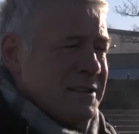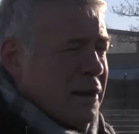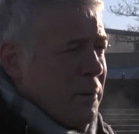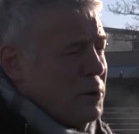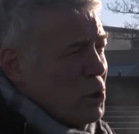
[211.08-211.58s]

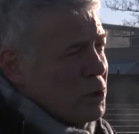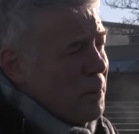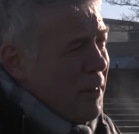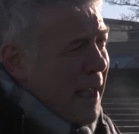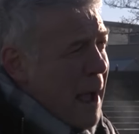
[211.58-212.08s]
Duncan, we talked
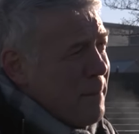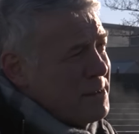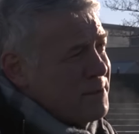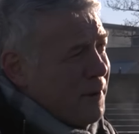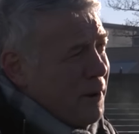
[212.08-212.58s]
about the
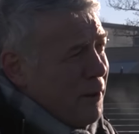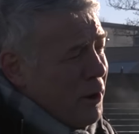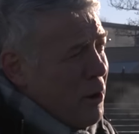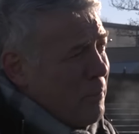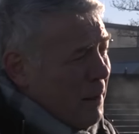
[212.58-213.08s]
atmosphere there.
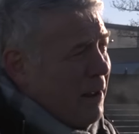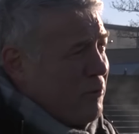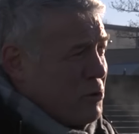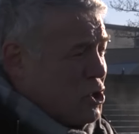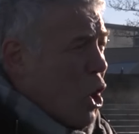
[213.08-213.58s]
You played
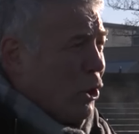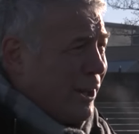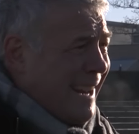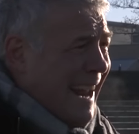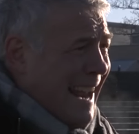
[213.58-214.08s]
for
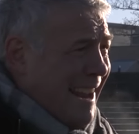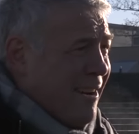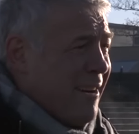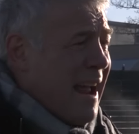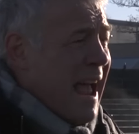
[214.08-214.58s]
Scotland A
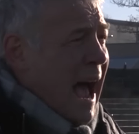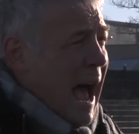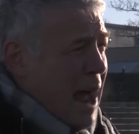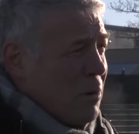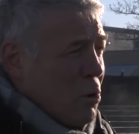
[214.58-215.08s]
here
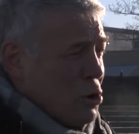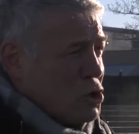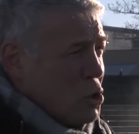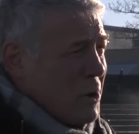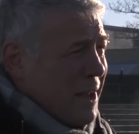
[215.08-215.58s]
and
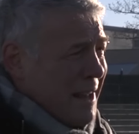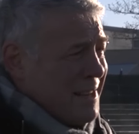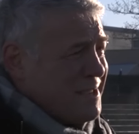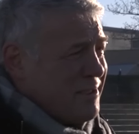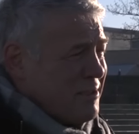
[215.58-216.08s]

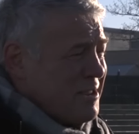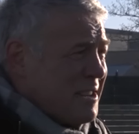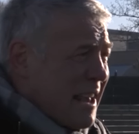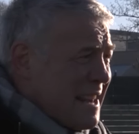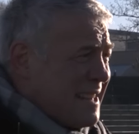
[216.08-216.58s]
Watsonians.
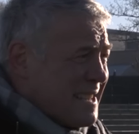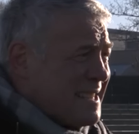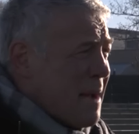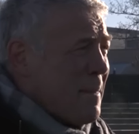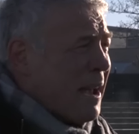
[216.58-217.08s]
Does
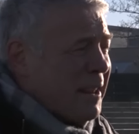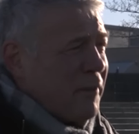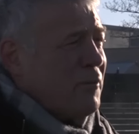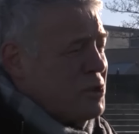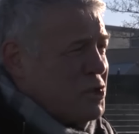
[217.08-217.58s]
that make a
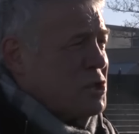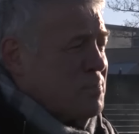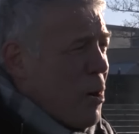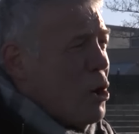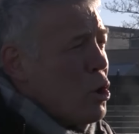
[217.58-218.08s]
difference to
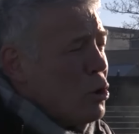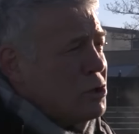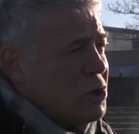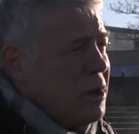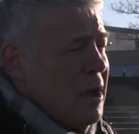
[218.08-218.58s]
spur you on
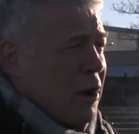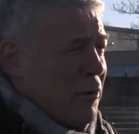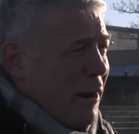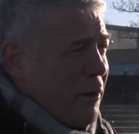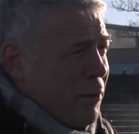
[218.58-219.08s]
to greater